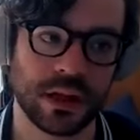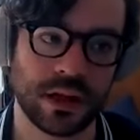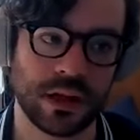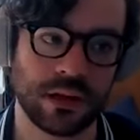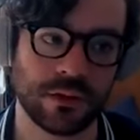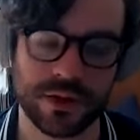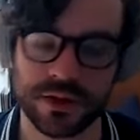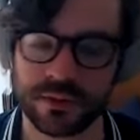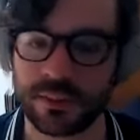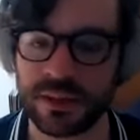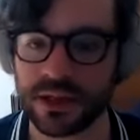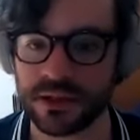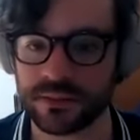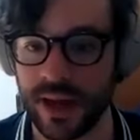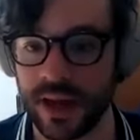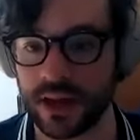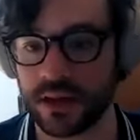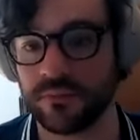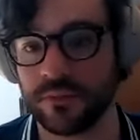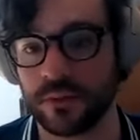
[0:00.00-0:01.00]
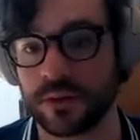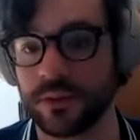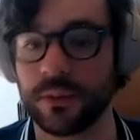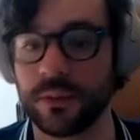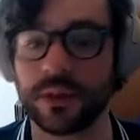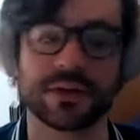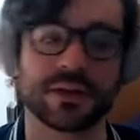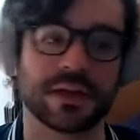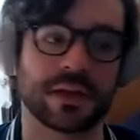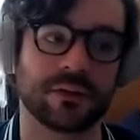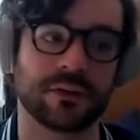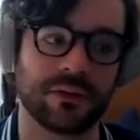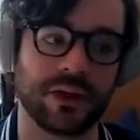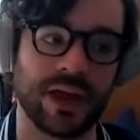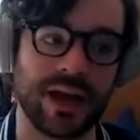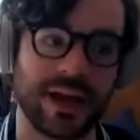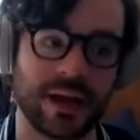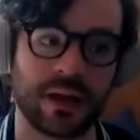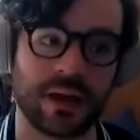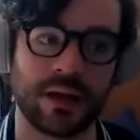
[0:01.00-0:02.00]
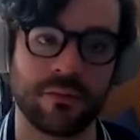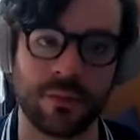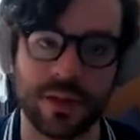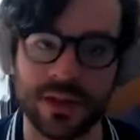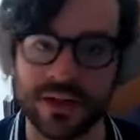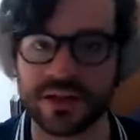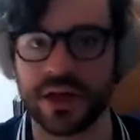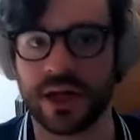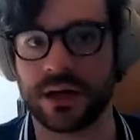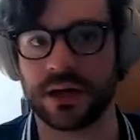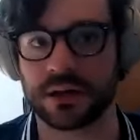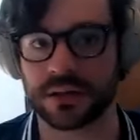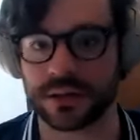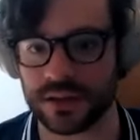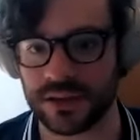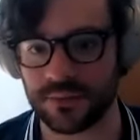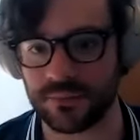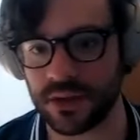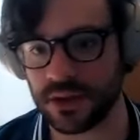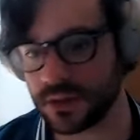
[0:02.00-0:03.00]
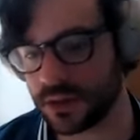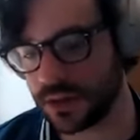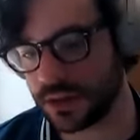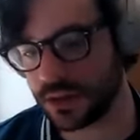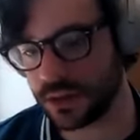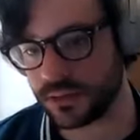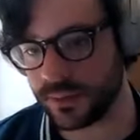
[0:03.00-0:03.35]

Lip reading: it would just be this back and forth where it's like if we decided on something that needed